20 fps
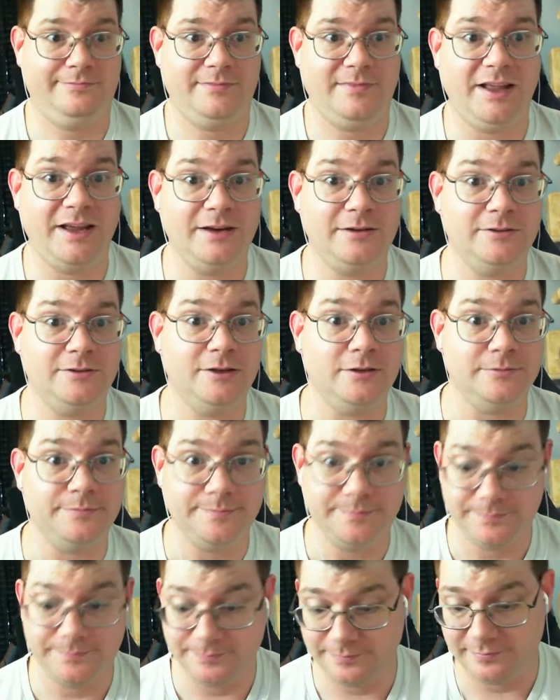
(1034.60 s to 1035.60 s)
I don't know.
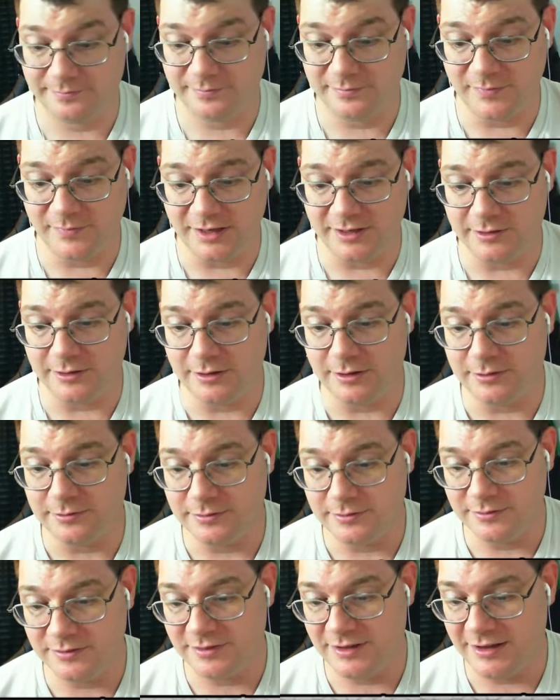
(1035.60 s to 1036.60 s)
I don't know.
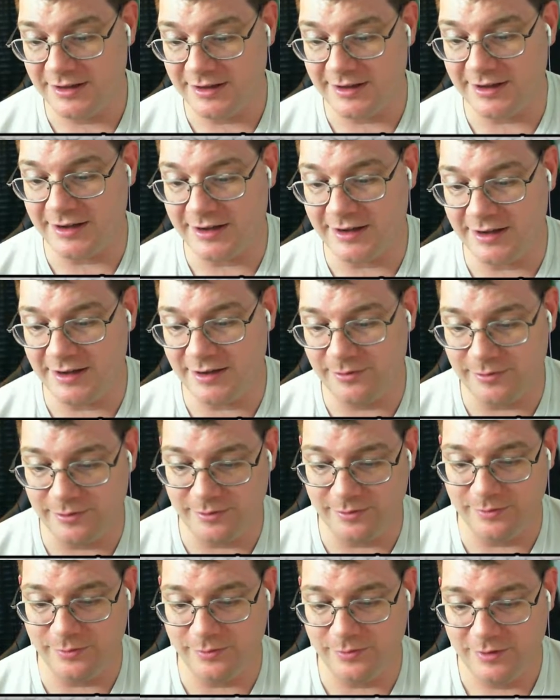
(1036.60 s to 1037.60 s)
Uh,
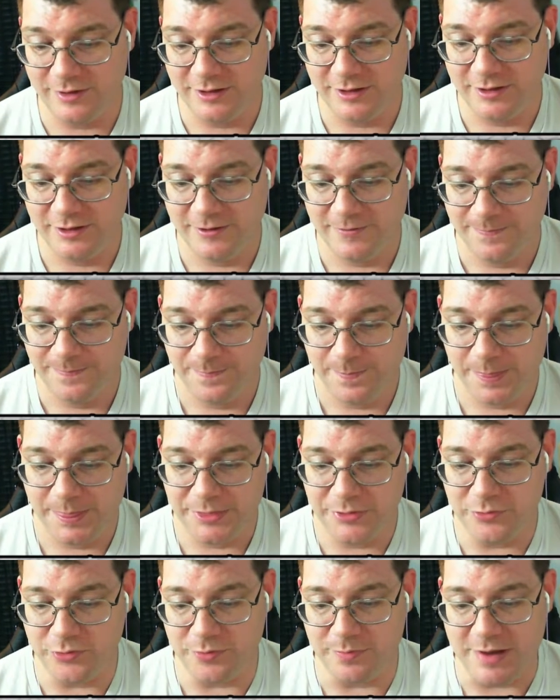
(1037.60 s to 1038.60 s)
we'll
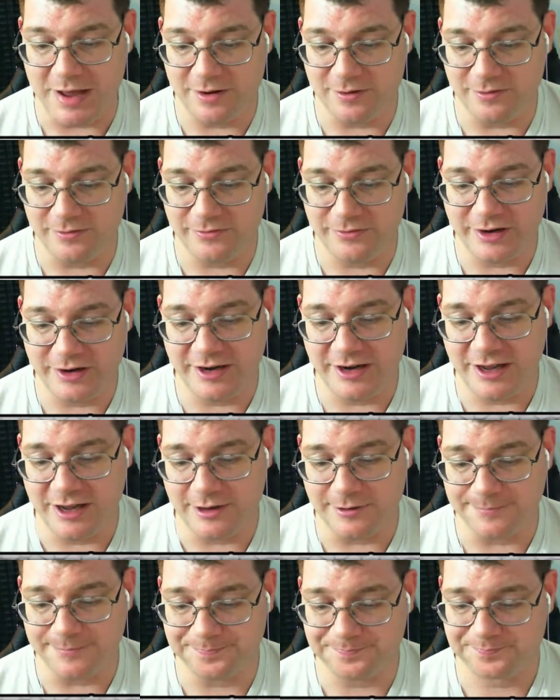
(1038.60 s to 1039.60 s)
do a battle and find
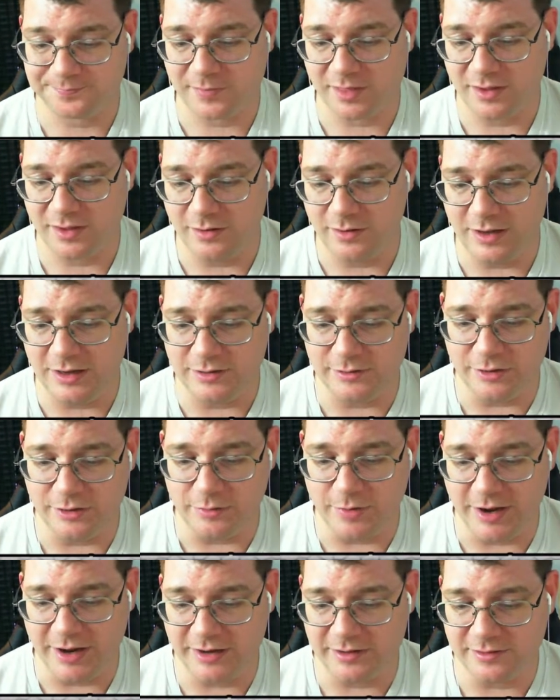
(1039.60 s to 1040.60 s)
out. I don't know
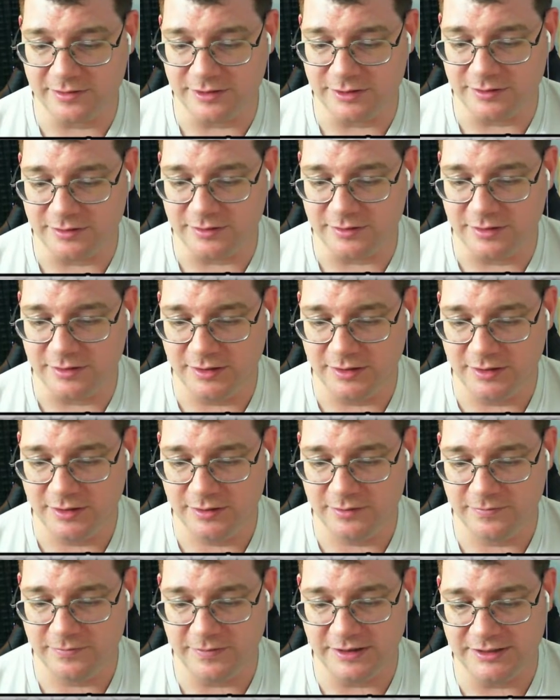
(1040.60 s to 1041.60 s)
why I clicked on
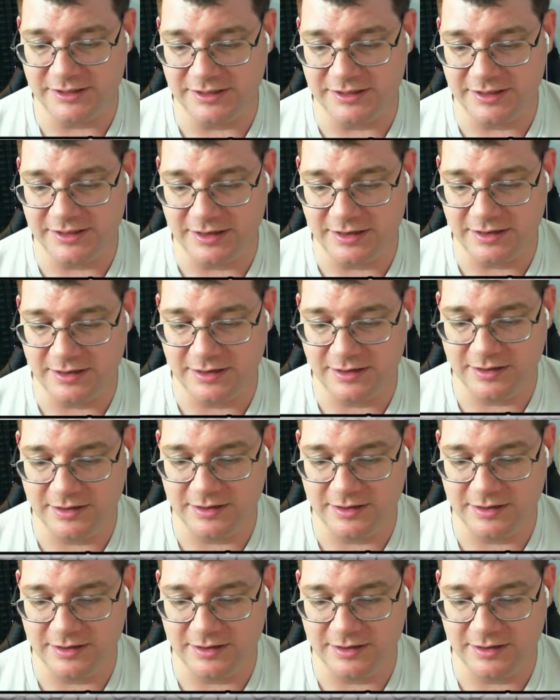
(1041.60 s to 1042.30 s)
Rattata.